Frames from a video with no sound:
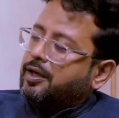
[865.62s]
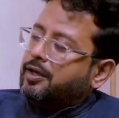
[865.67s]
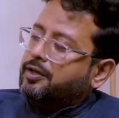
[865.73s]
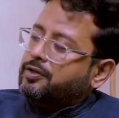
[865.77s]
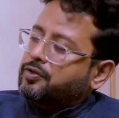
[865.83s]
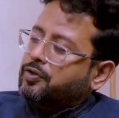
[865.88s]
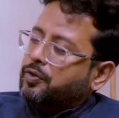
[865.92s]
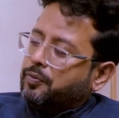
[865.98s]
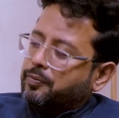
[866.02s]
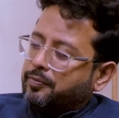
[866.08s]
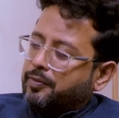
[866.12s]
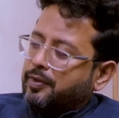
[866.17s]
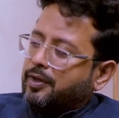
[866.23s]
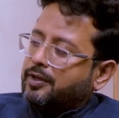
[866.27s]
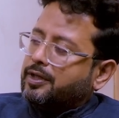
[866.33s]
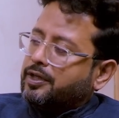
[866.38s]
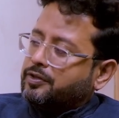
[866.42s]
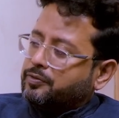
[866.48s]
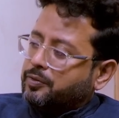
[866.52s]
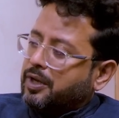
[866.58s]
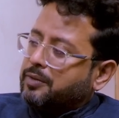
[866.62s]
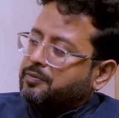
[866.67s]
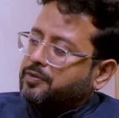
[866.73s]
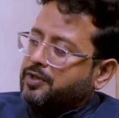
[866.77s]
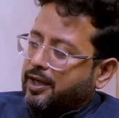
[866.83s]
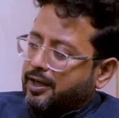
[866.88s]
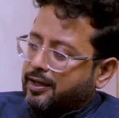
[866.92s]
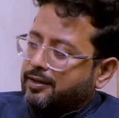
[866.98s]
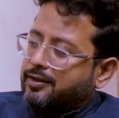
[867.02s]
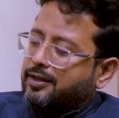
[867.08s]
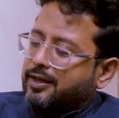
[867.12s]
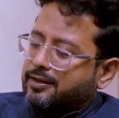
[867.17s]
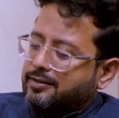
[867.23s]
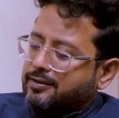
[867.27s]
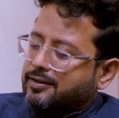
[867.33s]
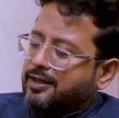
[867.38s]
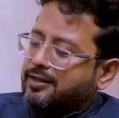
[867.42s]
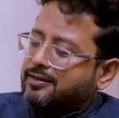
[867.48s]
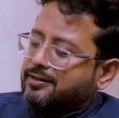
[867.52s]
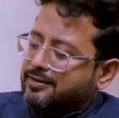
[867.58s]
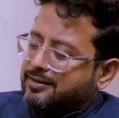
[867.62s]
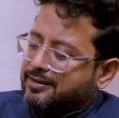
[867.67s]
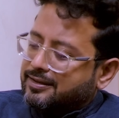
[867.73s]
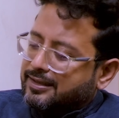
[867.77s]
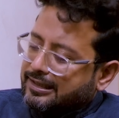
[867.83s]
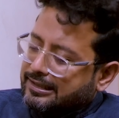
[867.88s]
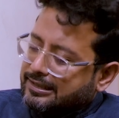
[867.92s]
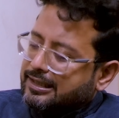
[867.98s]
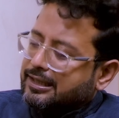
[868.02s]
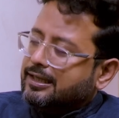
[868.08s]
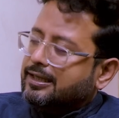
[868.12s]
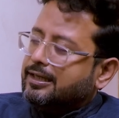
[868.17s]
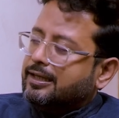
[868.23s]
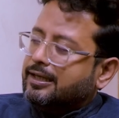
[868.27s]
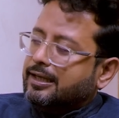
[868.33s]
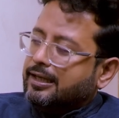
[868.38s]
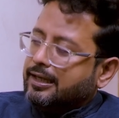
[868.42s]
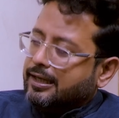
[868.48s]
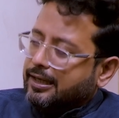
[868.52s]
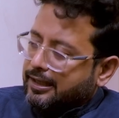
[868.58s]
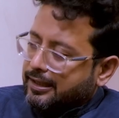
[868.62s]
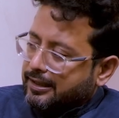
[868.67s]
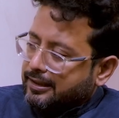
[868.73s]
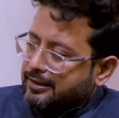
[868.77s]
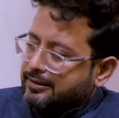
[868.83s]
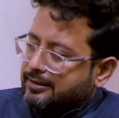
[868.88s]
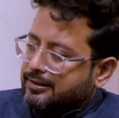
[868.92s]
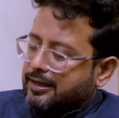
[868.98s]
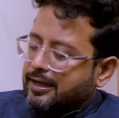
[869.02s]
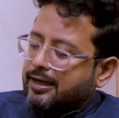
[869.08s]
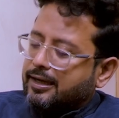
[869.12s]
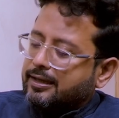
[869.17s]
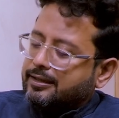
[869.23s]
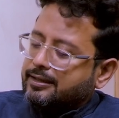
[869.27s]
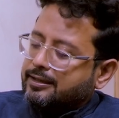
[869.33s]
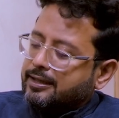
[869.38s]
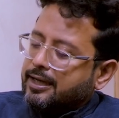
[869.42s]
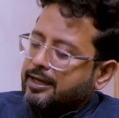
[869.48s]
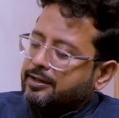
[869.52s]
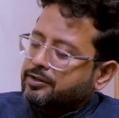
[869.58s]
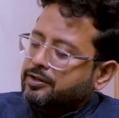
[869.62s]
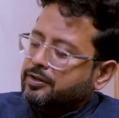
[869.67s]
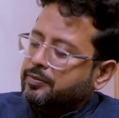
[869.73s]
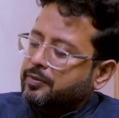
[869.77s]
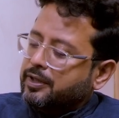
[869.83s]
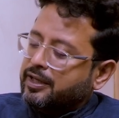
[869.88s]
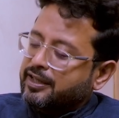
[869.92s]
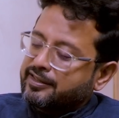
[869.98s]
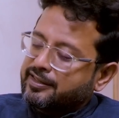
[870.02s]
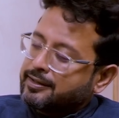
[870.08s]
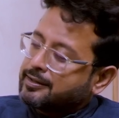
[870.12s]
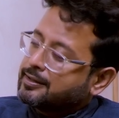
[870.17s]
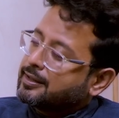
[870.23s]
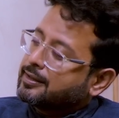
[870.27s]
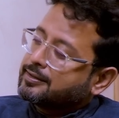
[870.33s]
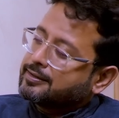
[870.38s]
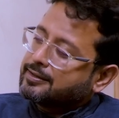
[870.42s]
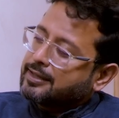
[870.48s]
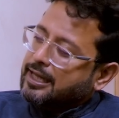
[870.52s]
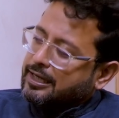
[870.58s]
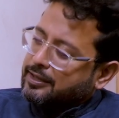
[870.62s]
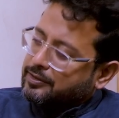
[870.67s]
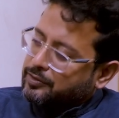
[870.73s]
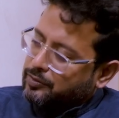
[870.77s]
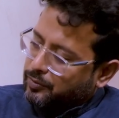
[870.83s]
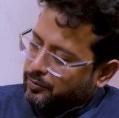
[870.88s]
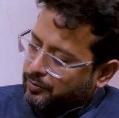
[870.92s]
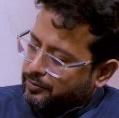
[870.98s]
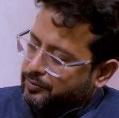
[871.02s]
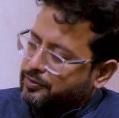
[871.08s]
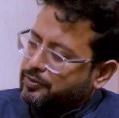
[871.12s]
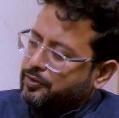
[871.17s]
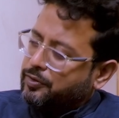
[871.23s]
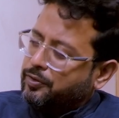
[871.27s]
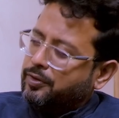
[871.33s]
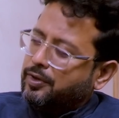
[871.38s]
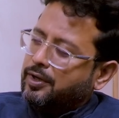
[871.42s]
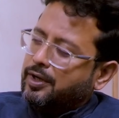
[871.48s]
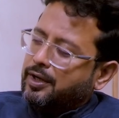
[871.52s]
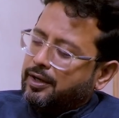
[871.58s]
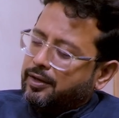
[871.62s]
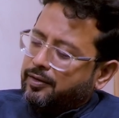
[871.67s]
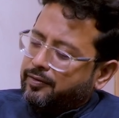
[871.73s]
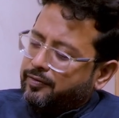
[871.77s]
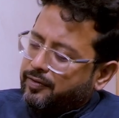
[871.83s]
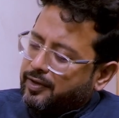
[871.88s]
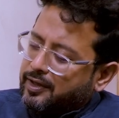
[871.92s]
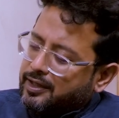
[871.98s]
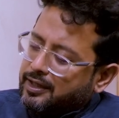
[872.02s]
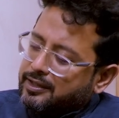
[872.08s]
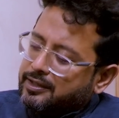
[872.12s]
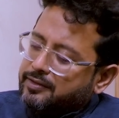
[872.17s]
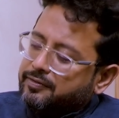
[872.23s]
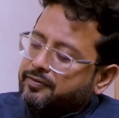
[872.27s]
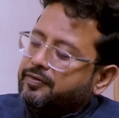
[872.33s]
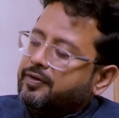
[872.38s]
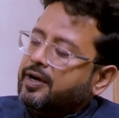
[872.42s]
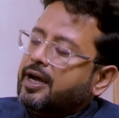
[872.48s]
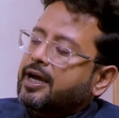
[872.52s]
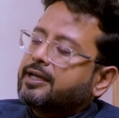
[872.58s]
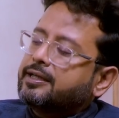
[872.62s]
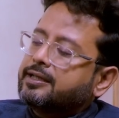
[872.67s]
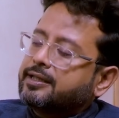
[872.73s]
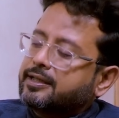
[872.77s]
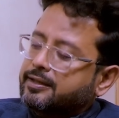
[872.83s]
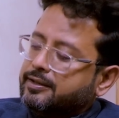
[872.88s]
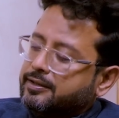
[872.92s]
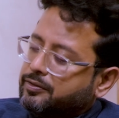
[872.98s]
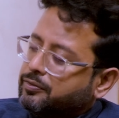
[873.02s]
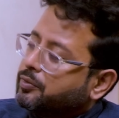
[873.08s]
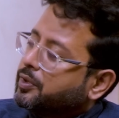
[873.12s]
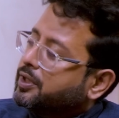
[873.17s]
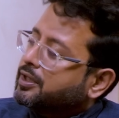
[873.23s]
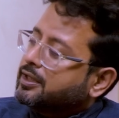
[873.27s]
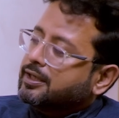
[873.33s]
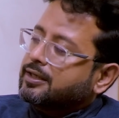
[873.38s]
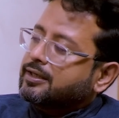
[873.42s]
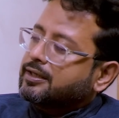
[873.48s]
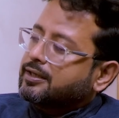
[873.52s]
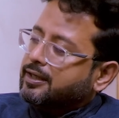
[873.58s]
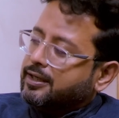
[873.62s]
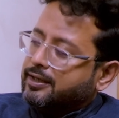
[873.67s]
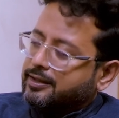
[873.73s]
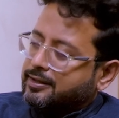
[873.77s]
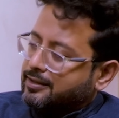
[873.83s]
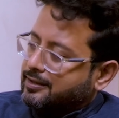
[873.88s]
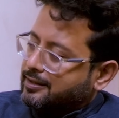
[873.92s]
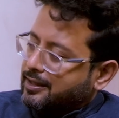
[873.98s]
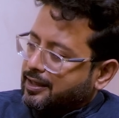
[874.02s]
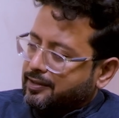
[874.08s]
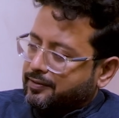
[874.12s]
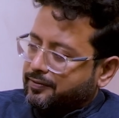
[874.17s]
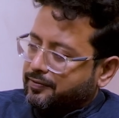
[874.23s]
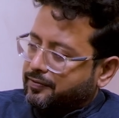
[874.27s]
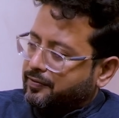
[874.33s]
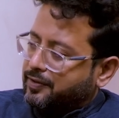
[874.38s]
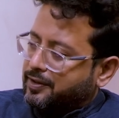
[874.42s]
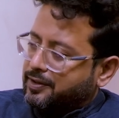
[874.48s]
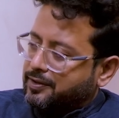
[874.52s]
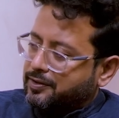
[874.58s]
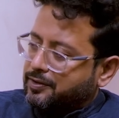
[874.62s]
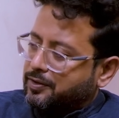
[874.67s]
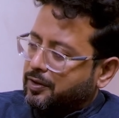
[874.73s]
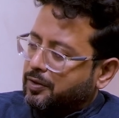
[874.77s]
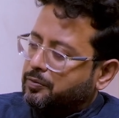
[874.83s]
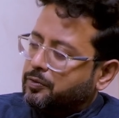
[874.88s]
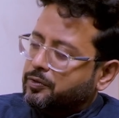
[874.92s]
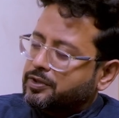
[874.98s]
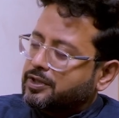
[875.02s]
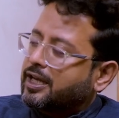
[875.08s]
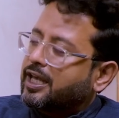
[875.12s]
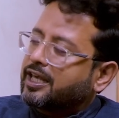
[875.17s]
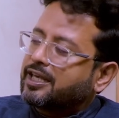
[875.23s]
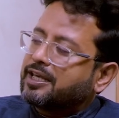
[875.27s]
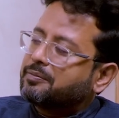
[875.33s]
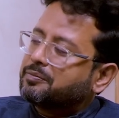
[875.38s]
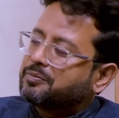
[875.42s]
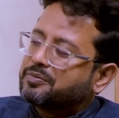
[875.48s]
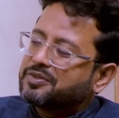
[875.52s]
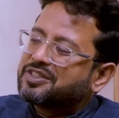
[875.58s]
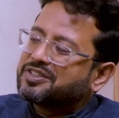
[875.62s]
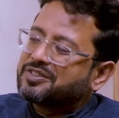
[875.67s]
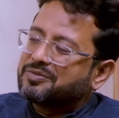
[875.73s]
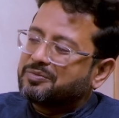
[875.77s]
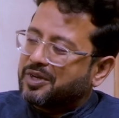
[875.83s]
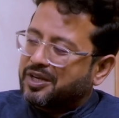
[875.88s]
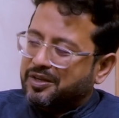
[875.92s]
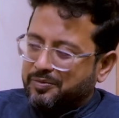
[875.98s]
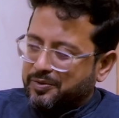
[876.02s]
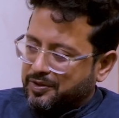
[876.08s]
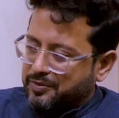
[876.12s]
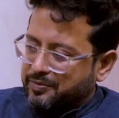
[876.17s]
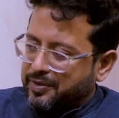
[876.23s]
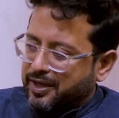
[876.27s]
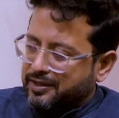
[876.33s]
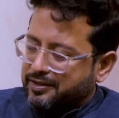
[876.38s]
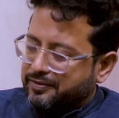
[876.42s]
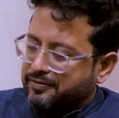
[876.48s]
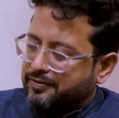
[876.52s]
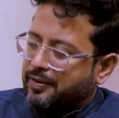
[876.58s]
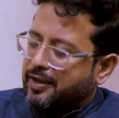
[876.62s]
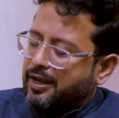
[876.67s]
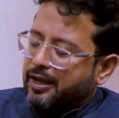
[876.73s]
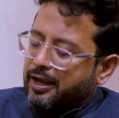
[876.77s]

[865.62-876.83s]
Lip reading: So that's what I'm saying, that city is a tangible existence that is also very divided within itself. It's almost like a prismatic perspective.